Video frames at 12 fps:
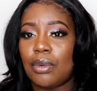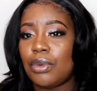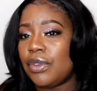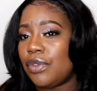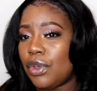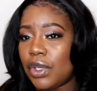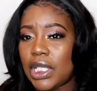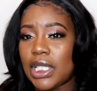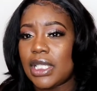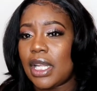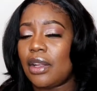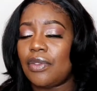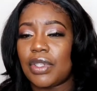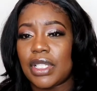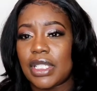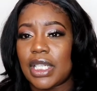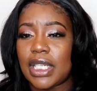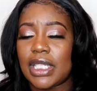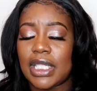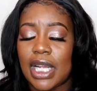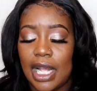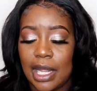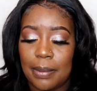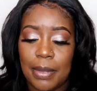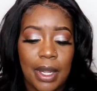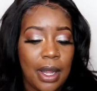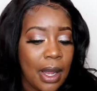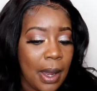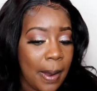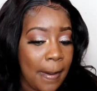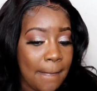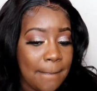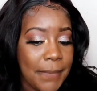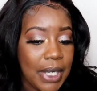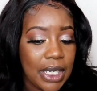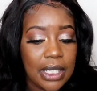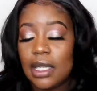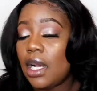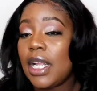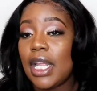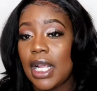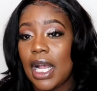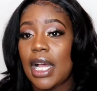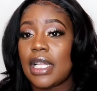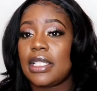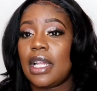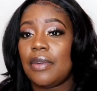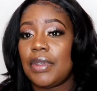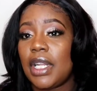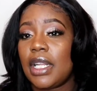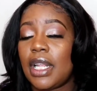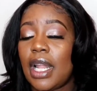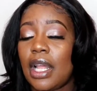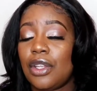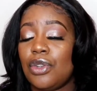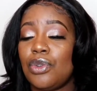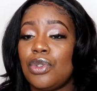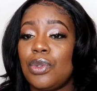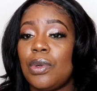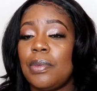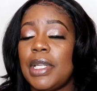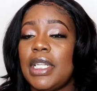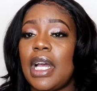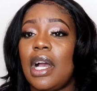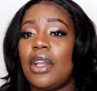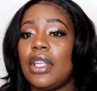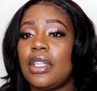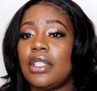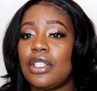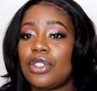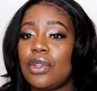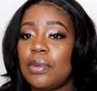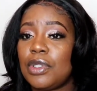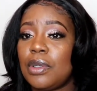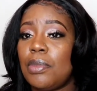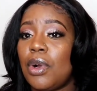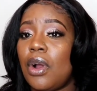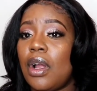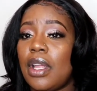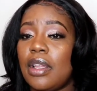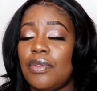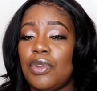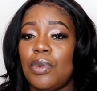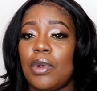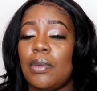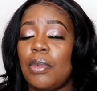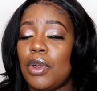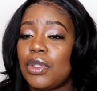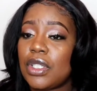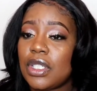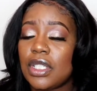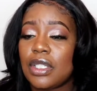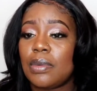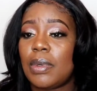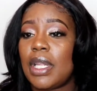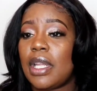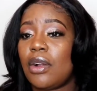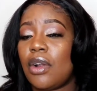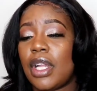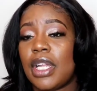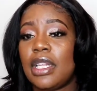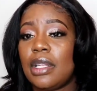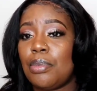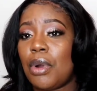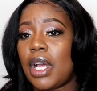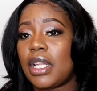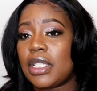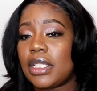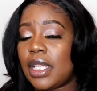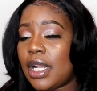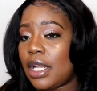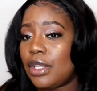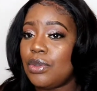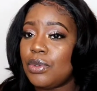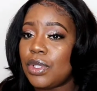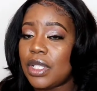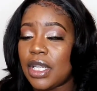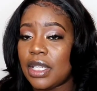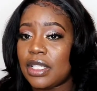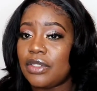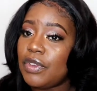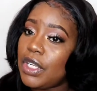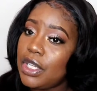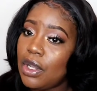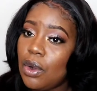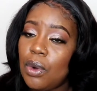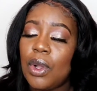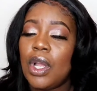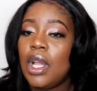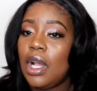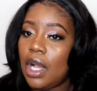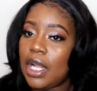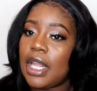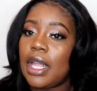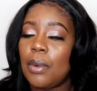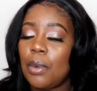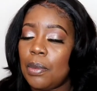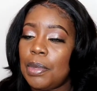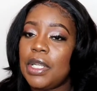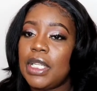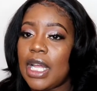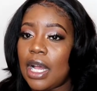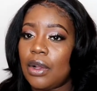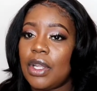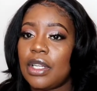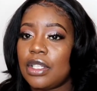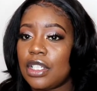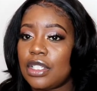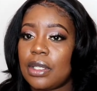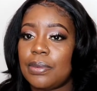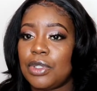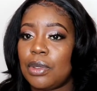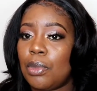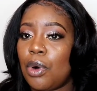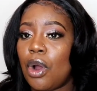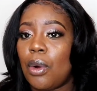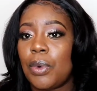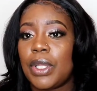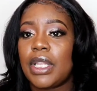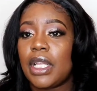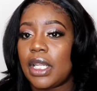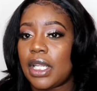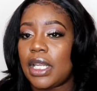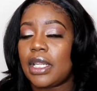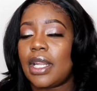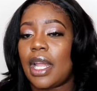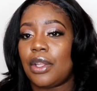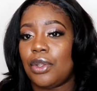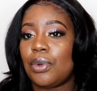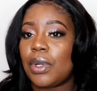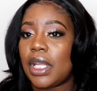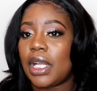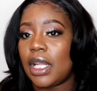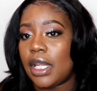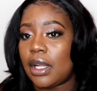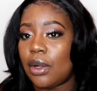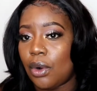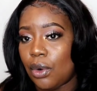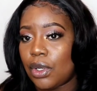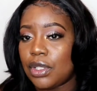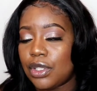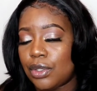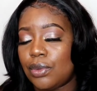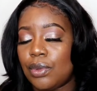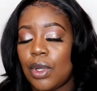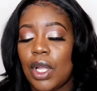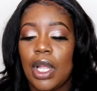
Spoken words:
reviewing this hair for the second time. But again, guys, everything that I use will be down in the description bar. If you want to purchase this wig or any products that I use in this video, again, will be down in the description bar with the link that you can click on to.